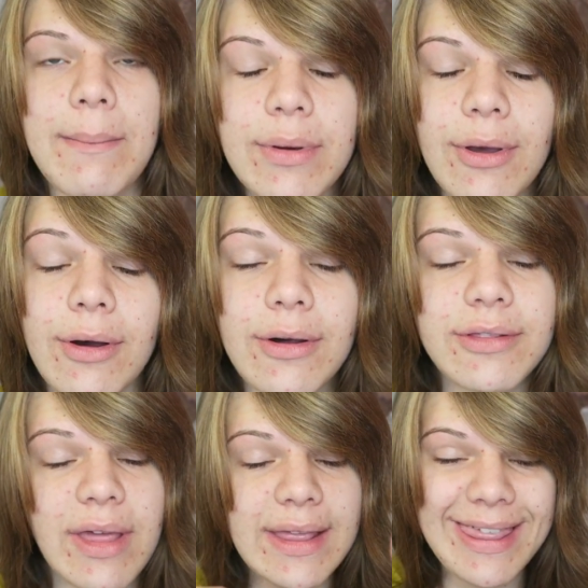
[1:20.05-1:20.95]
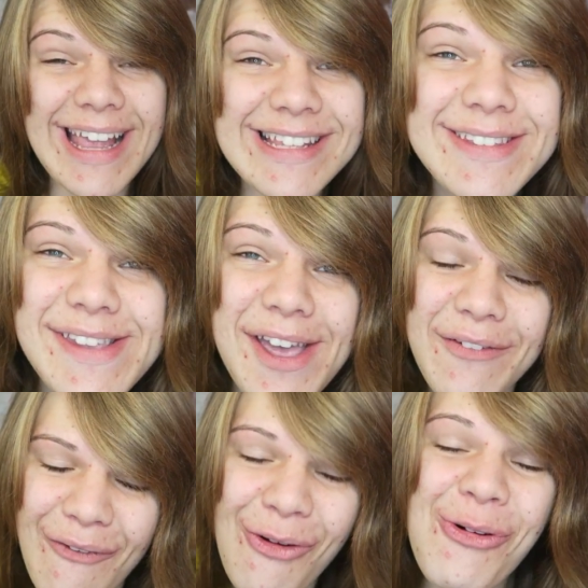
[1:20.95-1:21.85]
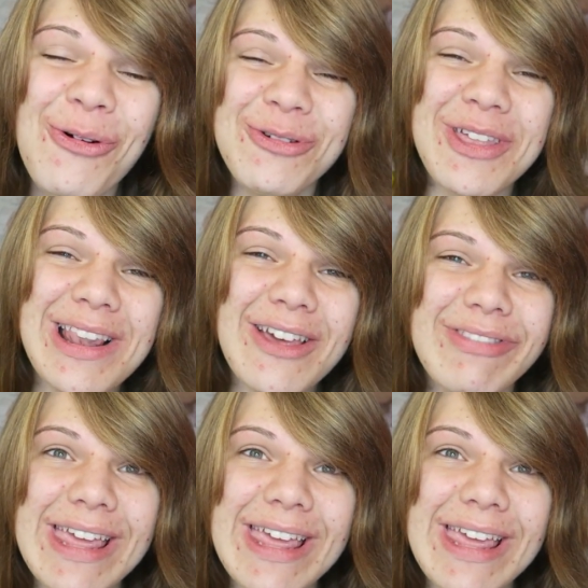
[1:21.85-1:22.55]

because they deserve all the love